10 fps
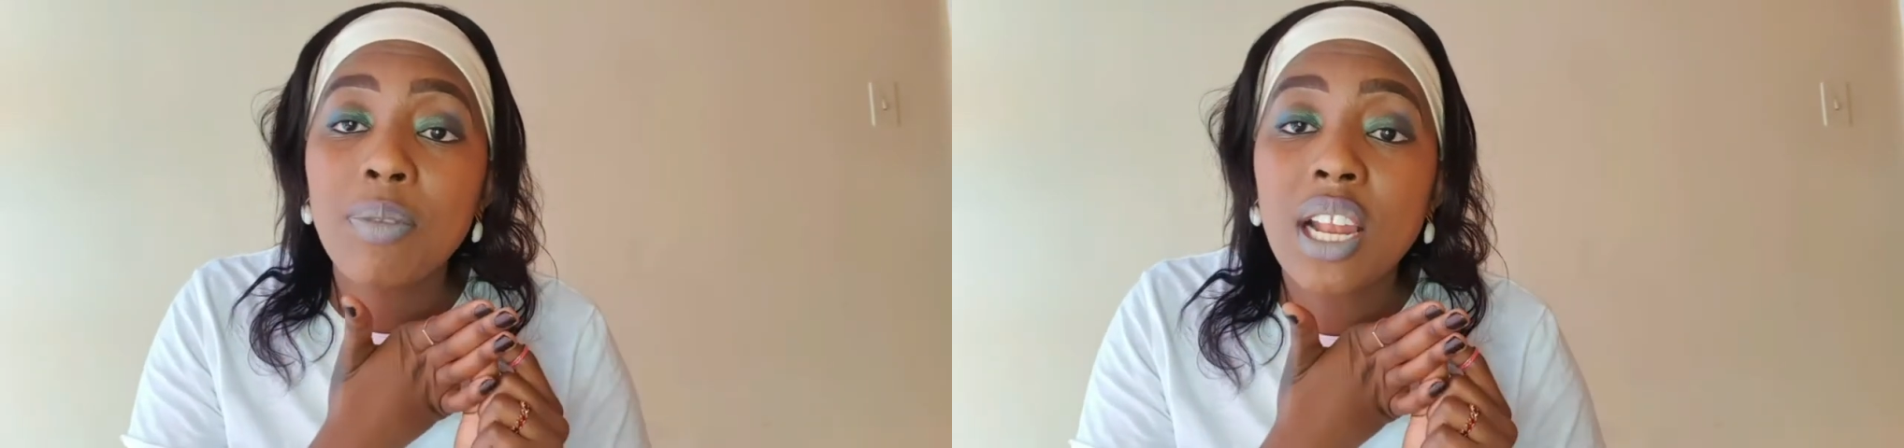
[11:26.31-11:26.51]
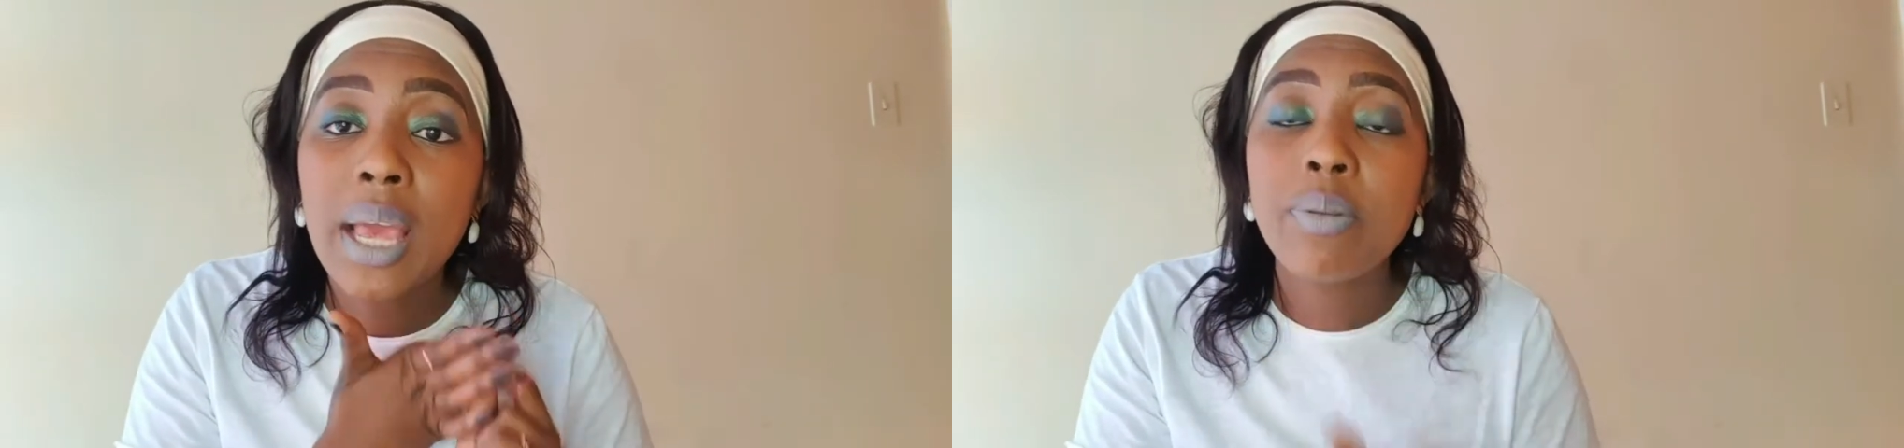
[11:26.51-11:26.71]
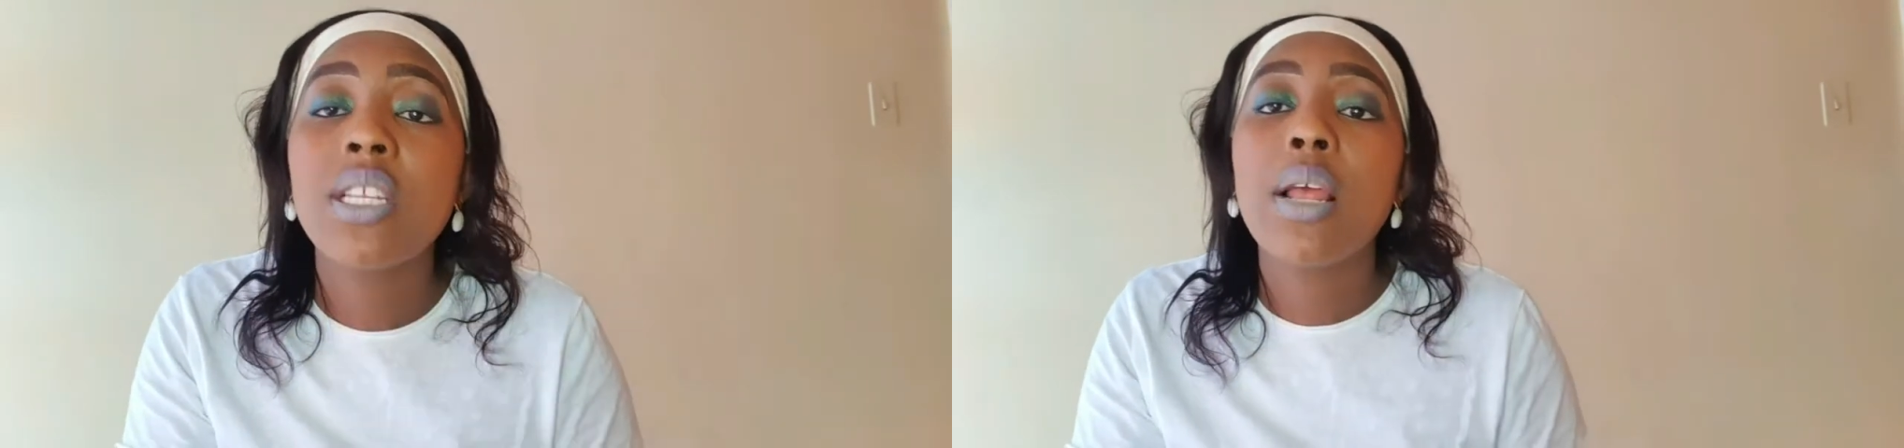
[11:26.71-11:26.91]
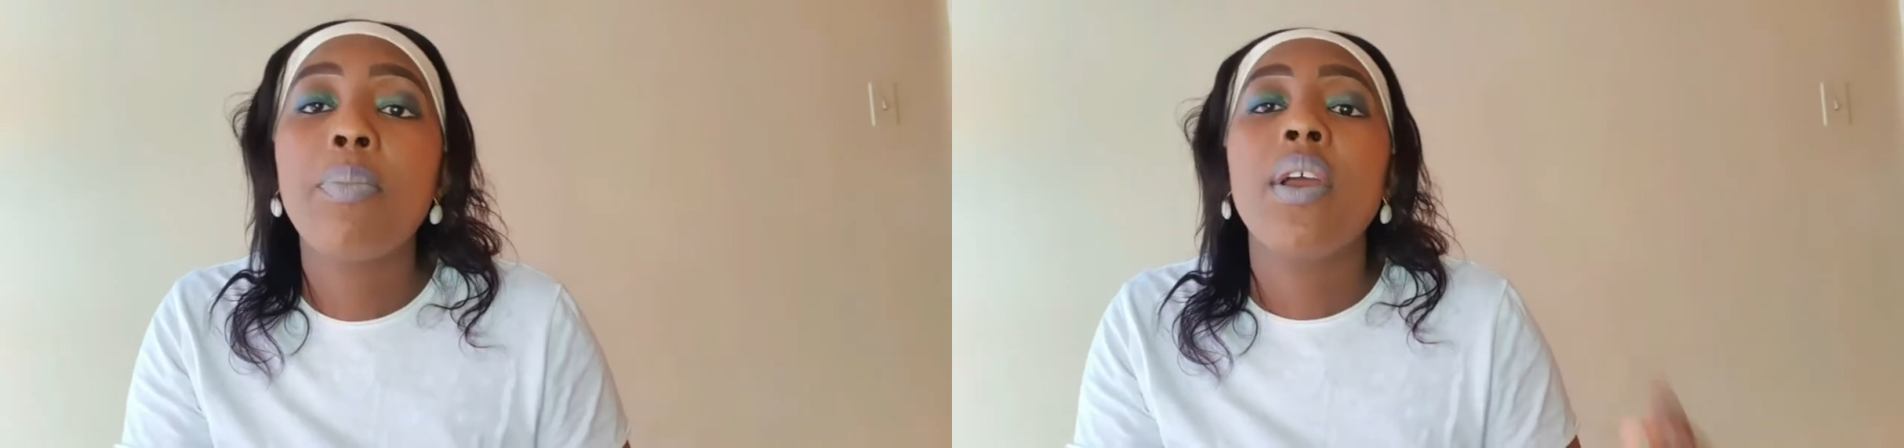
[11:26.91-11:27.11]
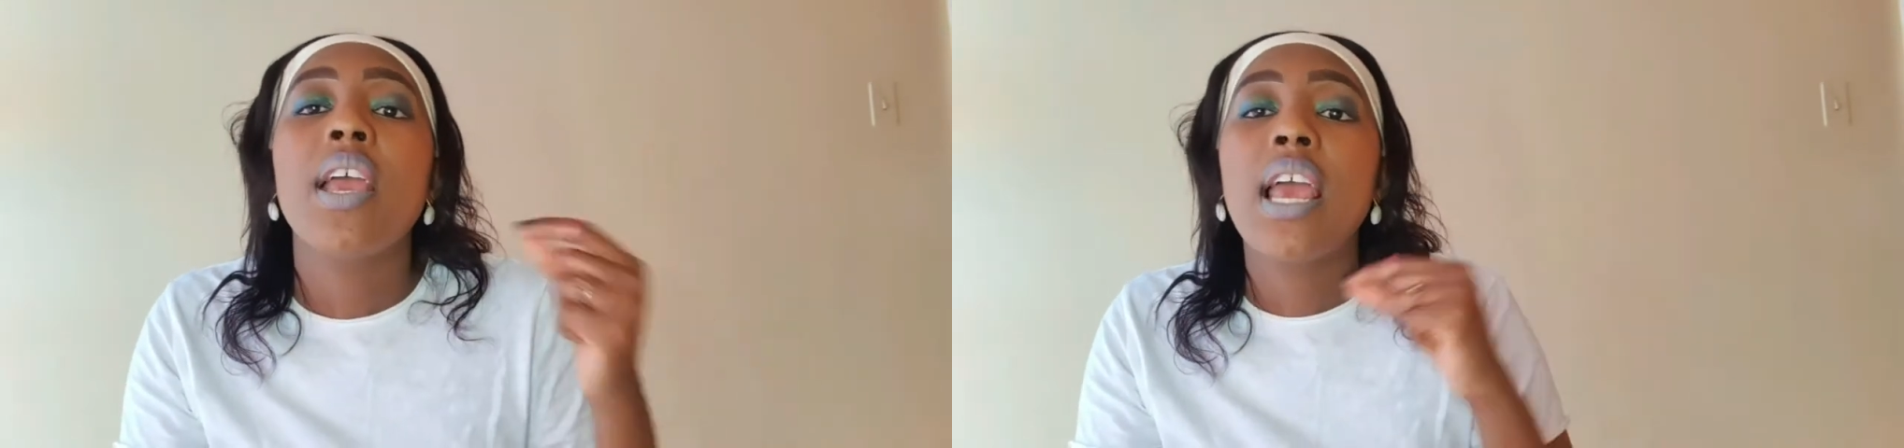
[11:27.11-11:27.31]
the lab slip